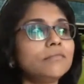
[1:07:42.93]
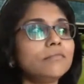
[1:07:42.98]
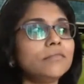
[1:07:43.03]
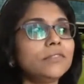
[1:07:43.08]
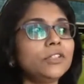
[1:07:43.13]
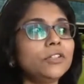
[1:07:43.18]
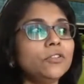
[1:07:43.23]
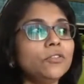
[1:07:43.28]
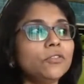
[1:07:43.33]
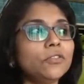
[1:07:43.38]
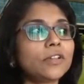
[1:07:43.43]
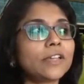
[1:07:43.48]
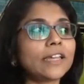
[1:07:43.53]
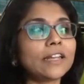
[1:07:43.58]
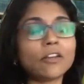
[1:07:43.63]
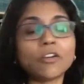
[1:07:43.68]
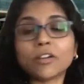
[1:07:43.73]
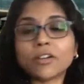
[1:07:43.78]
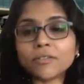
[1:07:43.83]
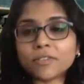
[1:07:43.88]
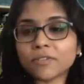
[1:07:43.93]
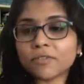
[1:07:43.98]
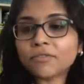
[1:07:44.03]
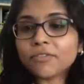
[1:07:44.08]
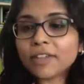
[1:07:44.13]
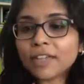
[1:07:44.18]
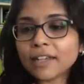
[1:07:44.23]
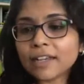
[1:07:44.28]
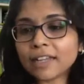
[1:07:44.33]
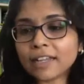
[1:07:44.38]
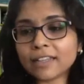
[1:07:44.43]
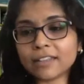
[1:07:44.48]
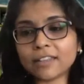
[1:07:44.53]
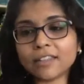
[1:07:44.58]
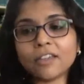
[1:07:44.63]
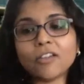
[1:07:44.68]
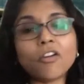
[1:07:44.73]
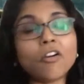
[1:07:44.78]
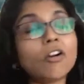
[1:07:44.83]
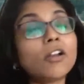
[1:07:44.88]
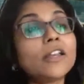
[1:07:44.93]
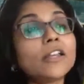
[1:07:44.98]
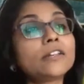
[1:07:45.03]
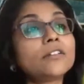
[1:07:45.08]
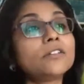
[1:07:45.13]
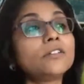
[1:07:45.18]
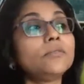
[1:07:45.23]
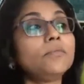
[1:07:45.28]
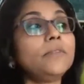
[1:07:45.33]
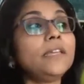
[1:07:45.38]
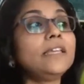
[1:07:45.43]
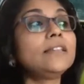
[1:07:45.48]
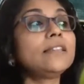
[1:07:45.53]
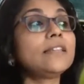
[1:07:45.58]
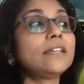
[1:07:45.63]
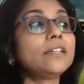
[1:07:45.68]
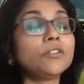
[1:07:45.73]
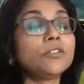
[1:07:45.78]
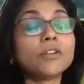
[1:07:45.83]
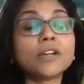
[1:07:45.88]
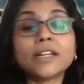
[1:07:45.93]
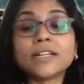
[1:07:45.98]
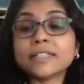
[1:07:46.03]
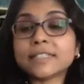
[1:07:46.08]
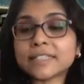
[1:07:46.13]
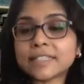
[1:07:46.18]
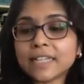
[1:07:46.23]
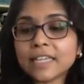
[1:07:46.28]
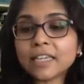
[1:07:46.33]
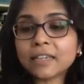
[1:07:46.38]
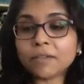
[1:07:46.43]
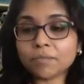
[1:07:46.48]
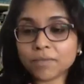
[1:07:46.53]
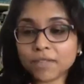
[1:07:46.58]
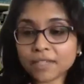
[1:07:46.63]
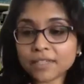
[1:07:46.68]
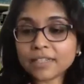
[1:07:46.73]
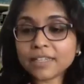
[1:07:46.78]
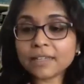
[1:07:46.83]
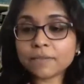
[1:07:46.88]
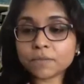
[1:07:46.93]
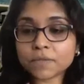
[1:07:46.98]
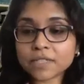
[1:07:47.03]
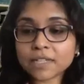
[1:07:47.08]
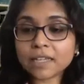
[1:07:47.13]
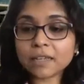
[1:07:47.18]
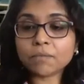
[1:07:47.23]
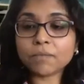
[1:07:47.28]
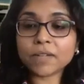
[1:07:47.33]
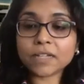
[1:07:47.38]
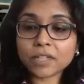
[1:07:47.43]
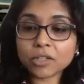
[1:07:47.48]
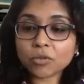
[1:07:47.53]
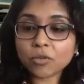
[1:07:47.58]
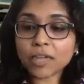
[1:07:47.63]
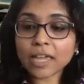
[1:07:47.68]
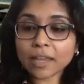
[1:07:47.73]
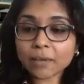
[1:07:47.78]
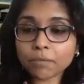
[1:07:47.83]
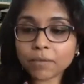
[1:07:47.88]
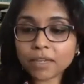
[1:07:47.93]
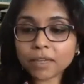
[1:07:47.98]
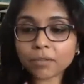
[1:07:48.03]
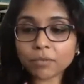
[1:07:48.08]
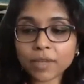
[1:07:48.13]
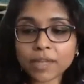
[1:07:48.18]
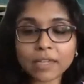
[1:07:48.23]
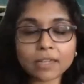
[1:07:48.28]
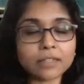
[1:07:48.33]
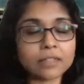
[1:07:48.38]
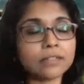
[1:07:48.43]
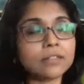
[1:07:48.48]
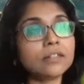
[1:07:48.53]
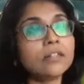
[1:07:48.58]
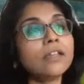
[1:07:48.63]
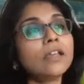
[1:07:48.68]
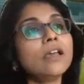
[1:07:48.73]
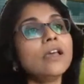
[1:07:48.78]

you know, cannot even feel anything, or it could mean that you are in sleep, in deep sleep, but you can be awakened.